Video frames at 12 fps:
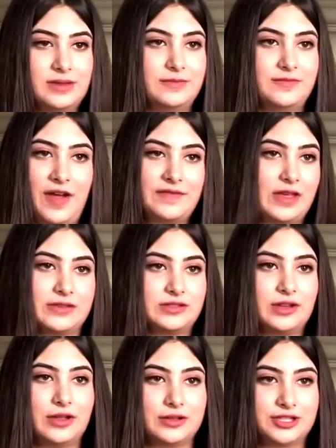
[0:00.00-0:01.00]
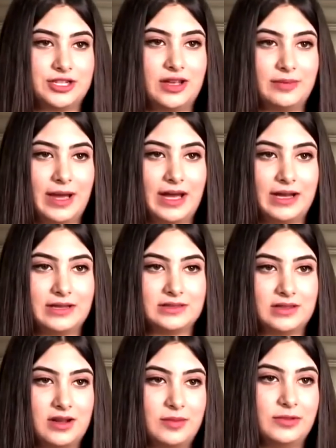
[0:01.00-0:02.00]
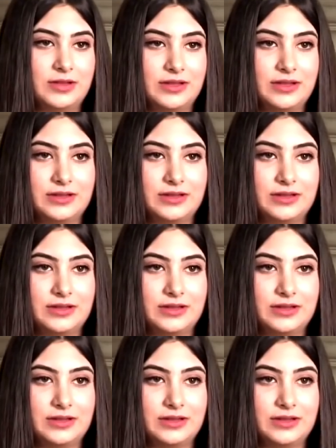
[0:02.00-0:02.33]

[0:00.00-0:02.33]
some $5,000 Chanel bags, a couple of